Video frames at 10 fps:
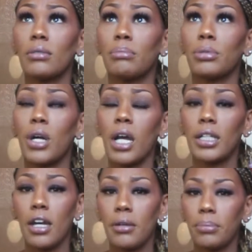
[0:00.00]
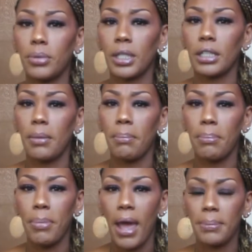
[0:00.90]
brought up in a
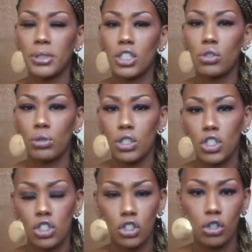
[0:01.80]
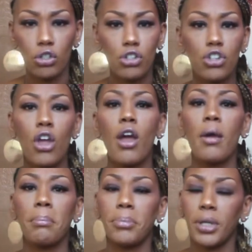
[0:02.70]
Baptist Christian church,
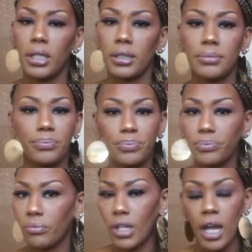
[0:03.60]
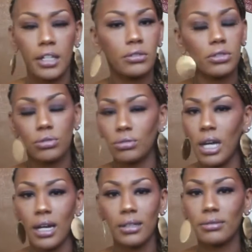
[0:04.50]
but I do
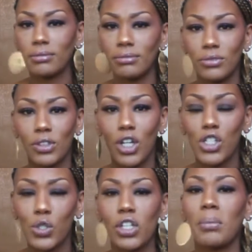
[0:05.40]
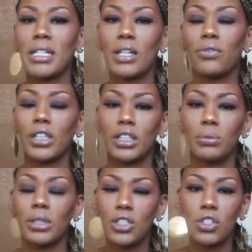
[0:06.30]
not associate myself with any
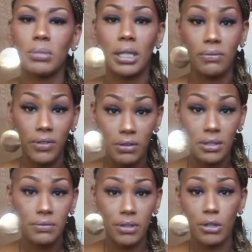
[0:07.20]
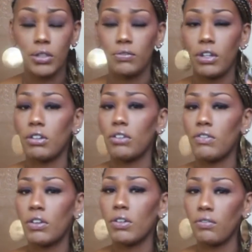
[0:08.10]
religion, but I'm very, very, very,
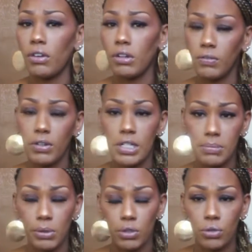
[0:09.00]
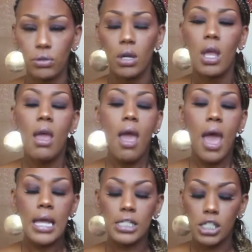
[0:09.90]
very, very, very spiritual.
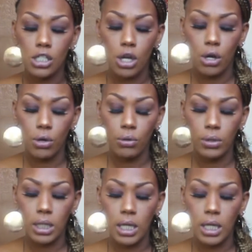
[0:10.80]
And so